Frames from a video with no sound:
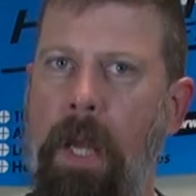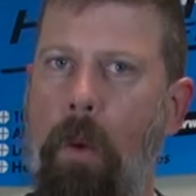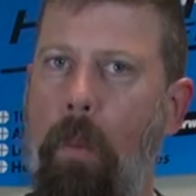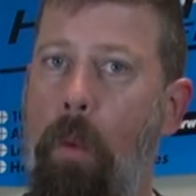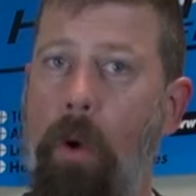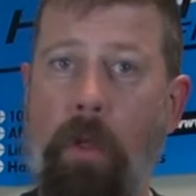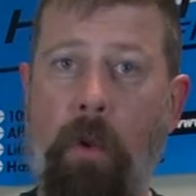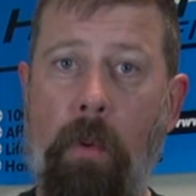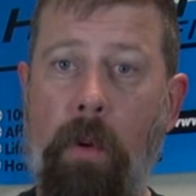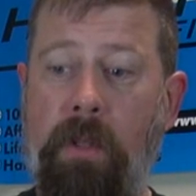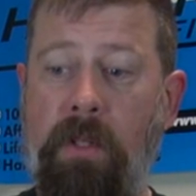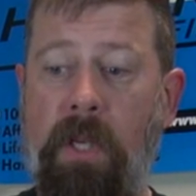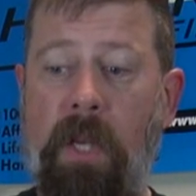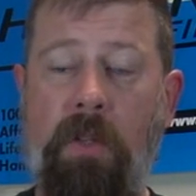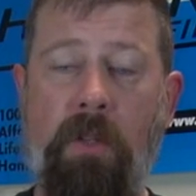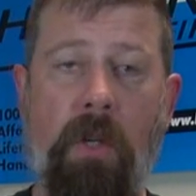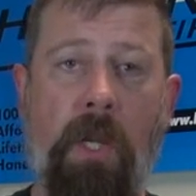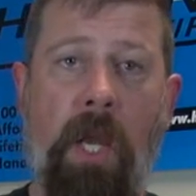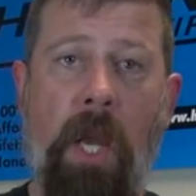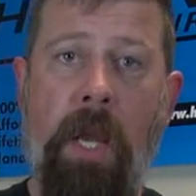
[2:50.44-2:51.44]
Whether it's
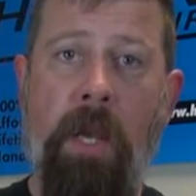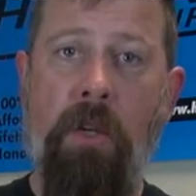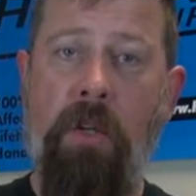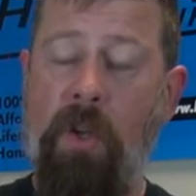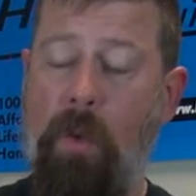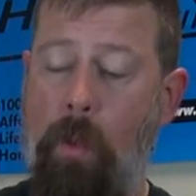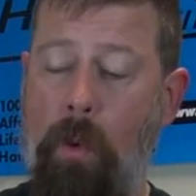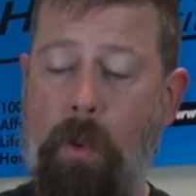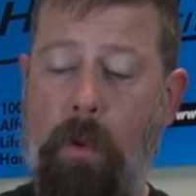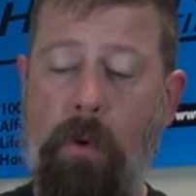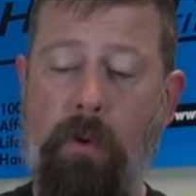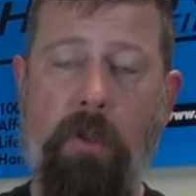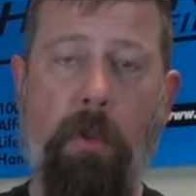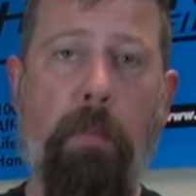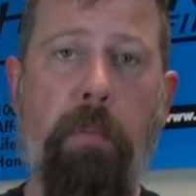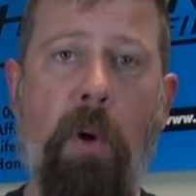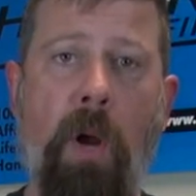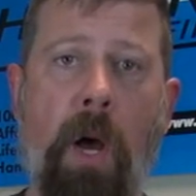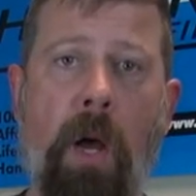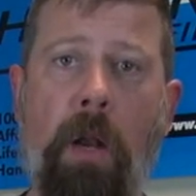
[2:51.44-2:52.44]
education, whether it's a
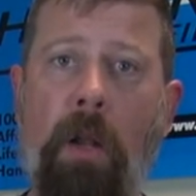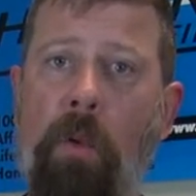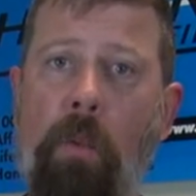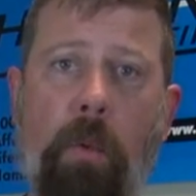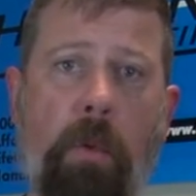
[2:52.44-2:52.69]
product,